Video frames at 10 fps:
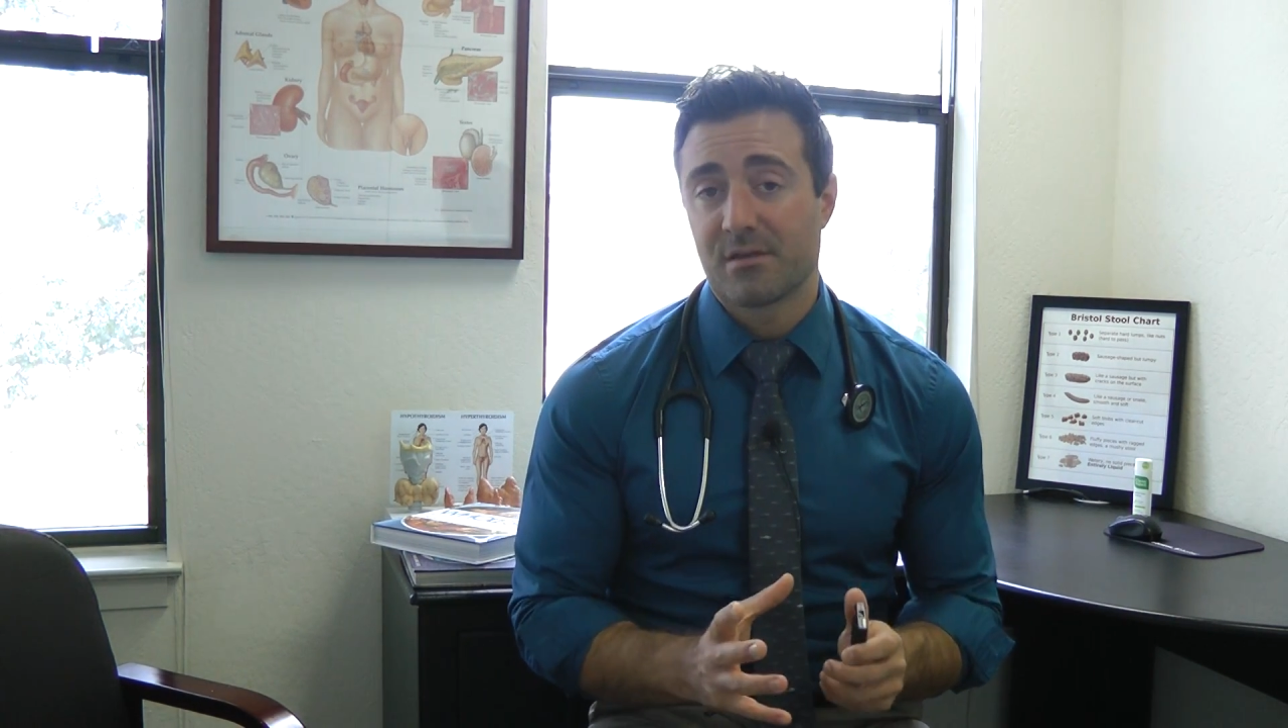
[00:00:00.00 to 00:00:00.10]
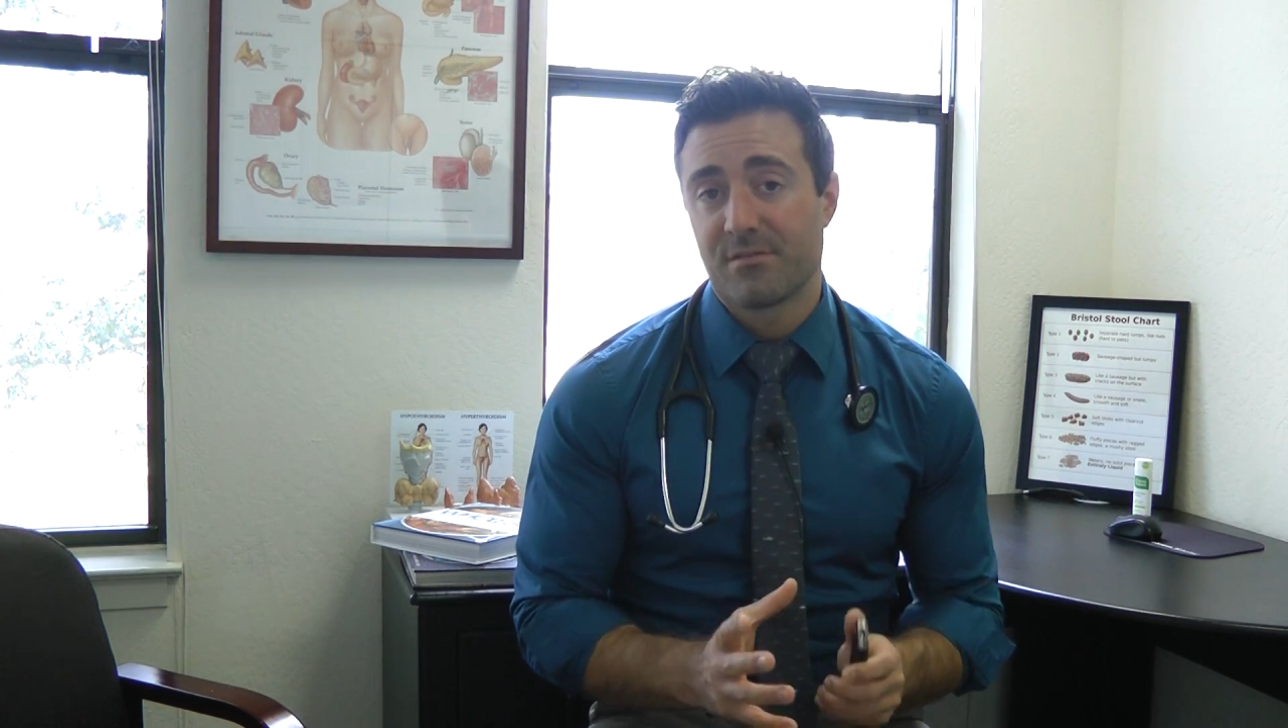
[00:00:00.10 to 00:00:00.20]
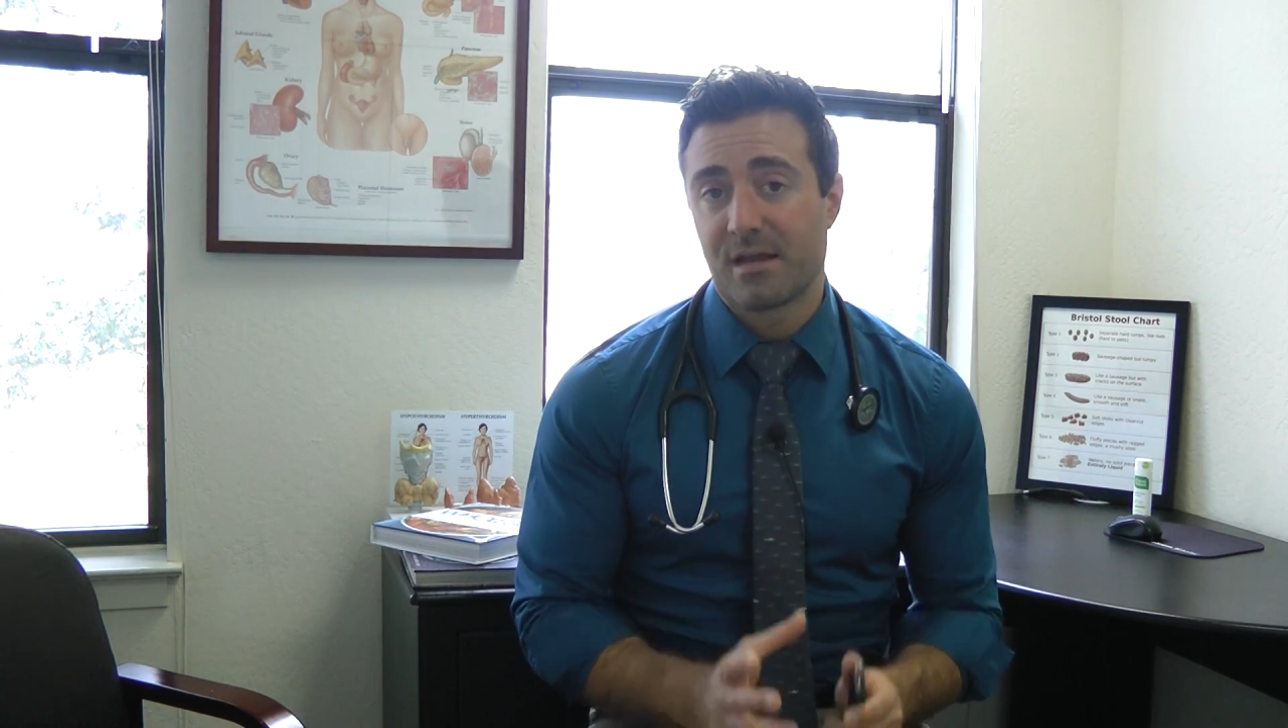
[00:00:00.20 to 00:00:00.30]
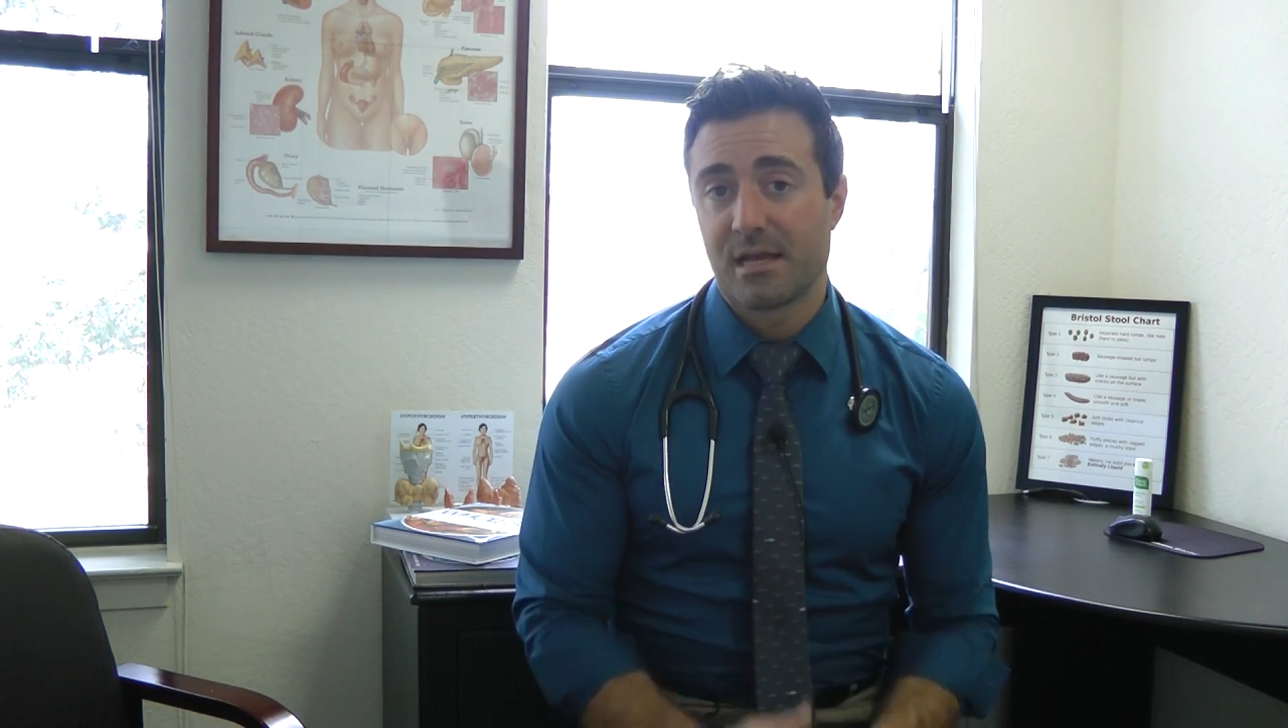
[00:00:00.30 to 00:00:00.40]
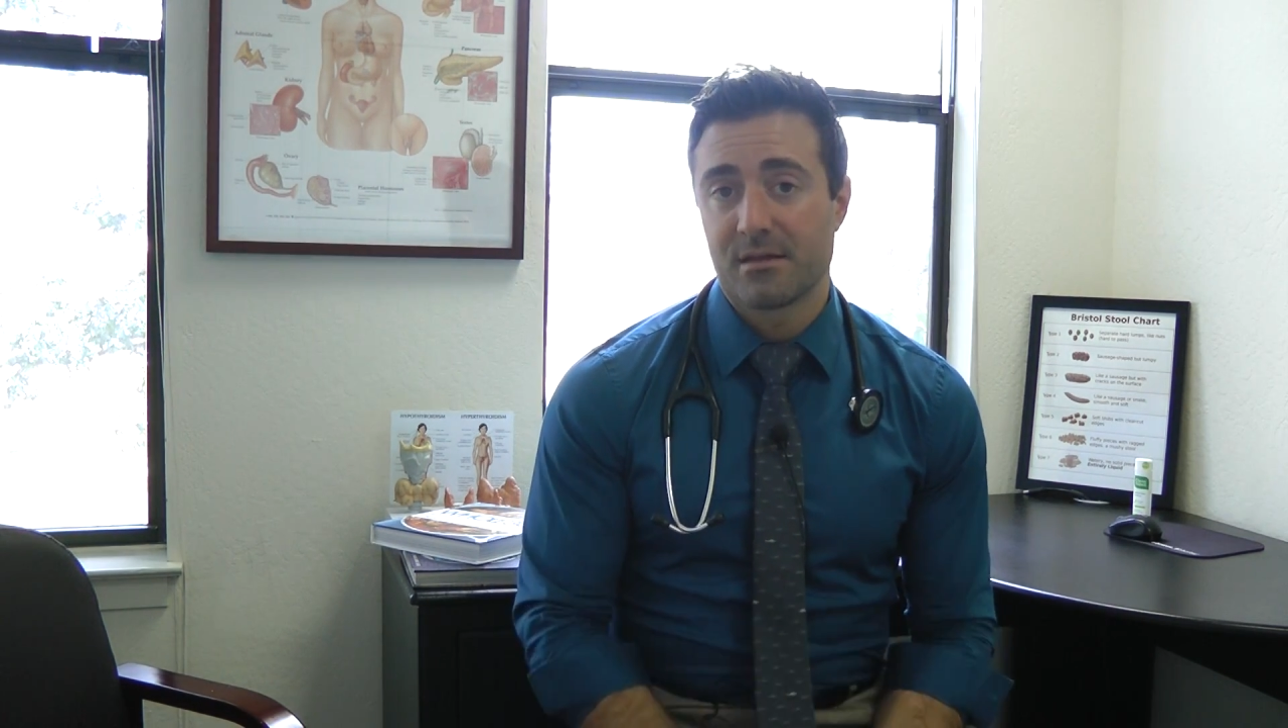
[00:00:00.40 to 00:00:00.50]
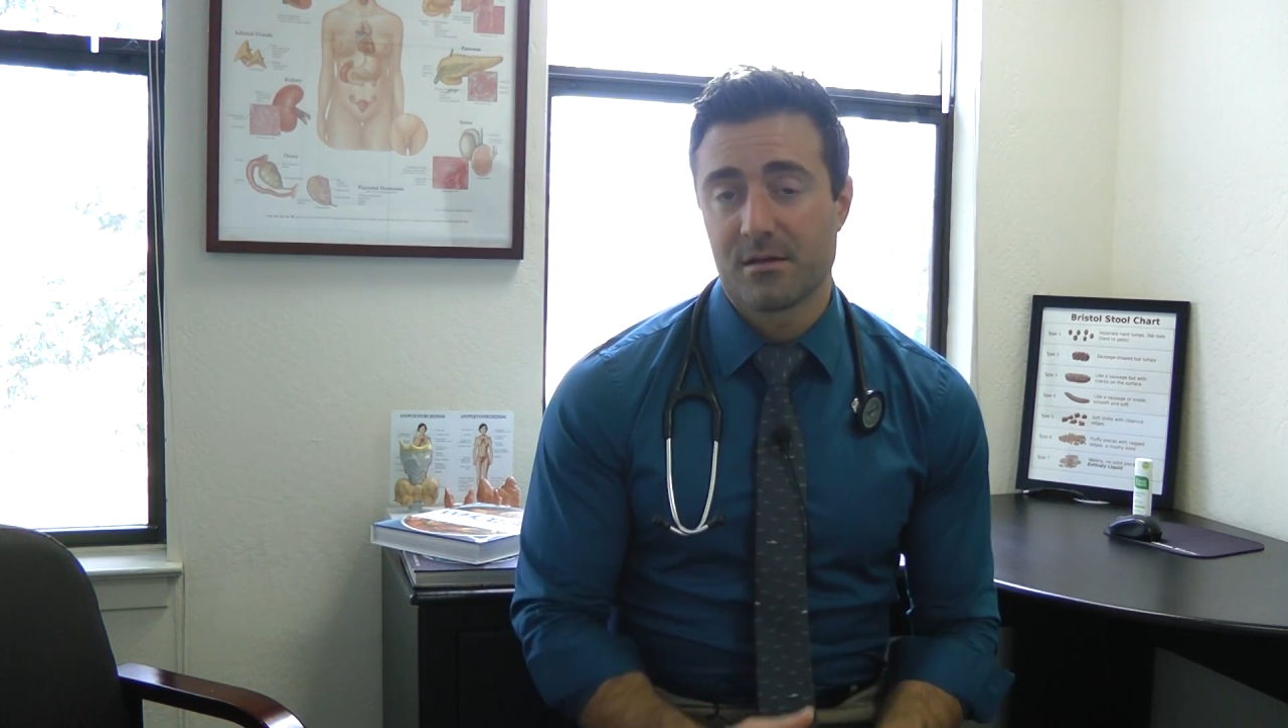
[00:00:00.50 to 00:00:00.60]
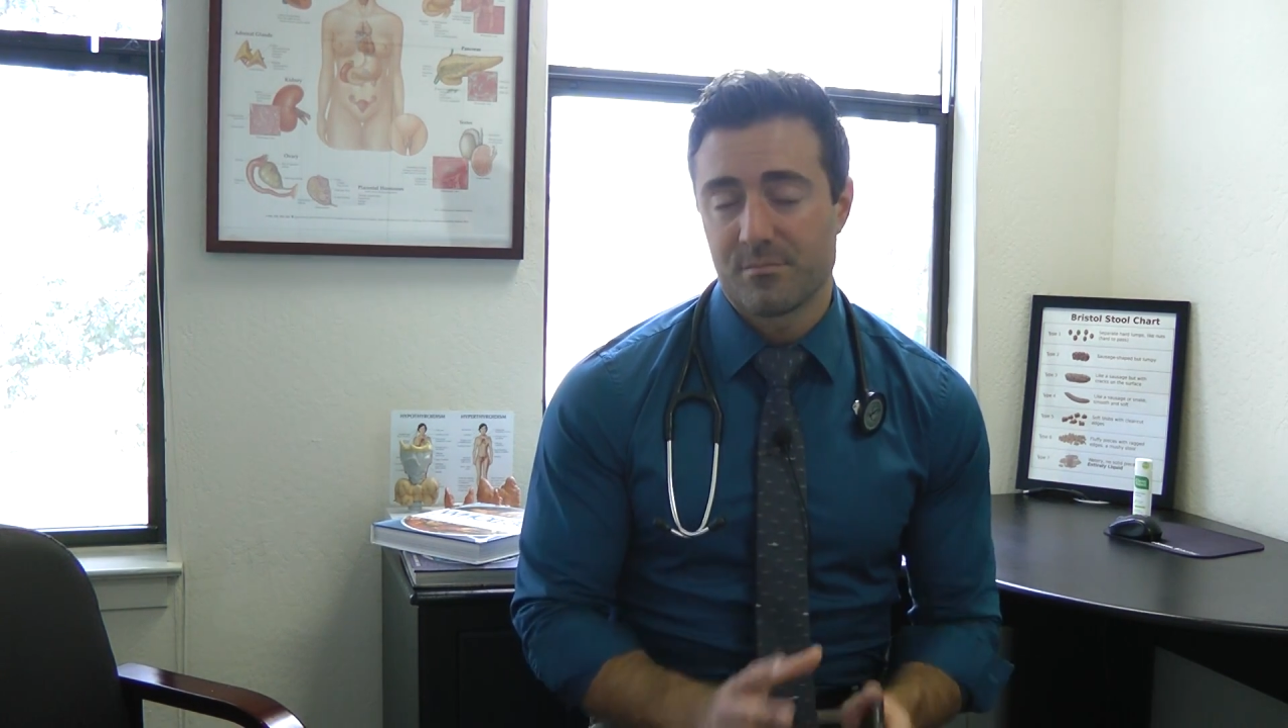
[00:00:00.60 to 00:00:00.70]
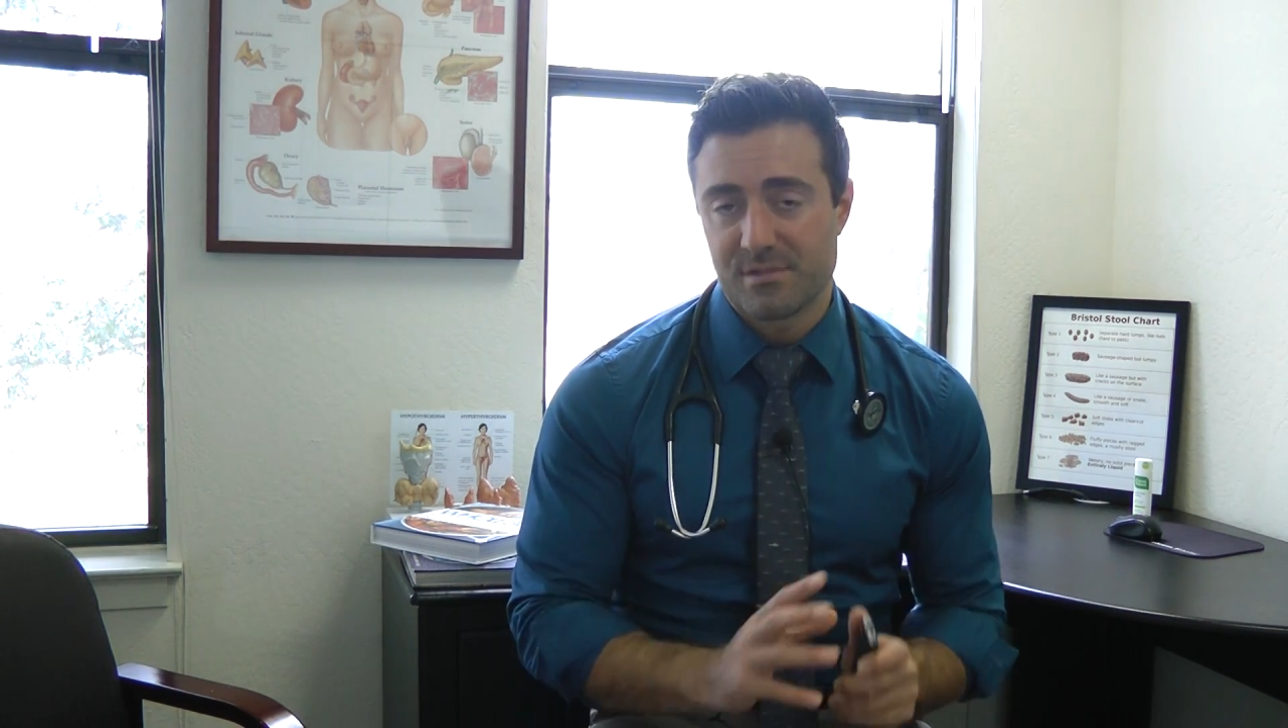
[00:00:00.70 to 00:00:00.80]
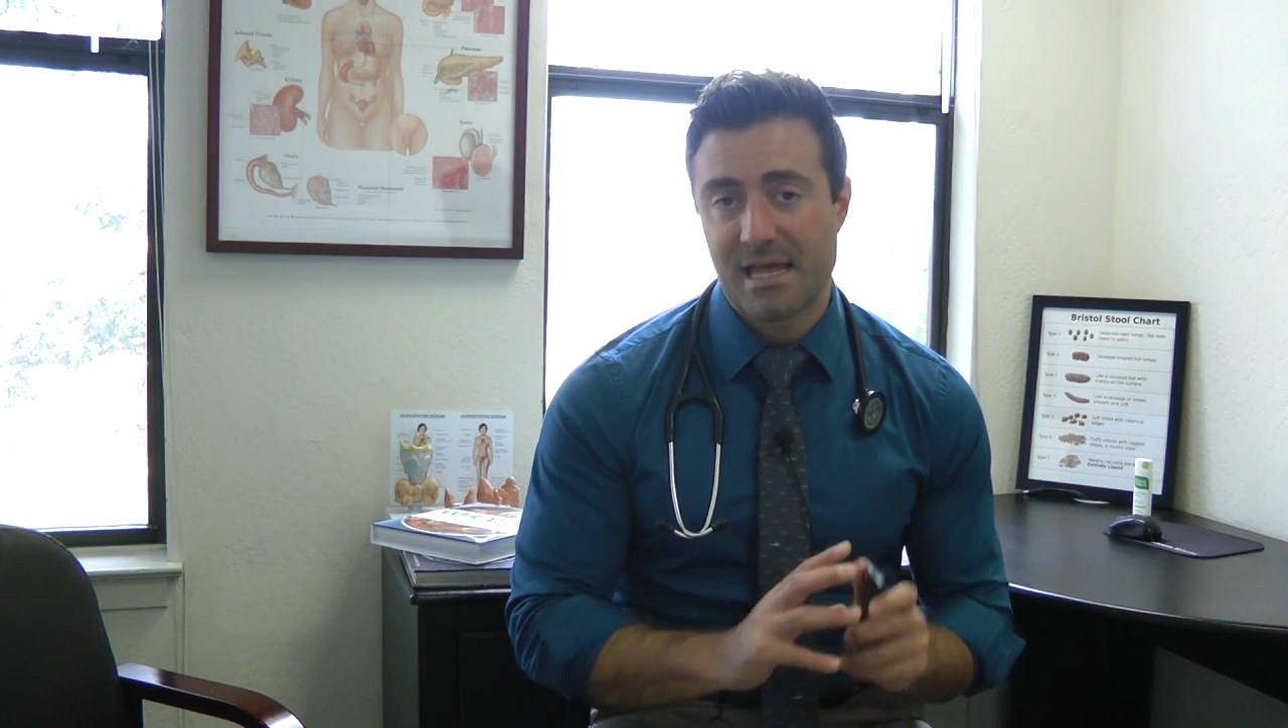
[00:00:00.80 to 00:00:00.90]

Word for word: of an um,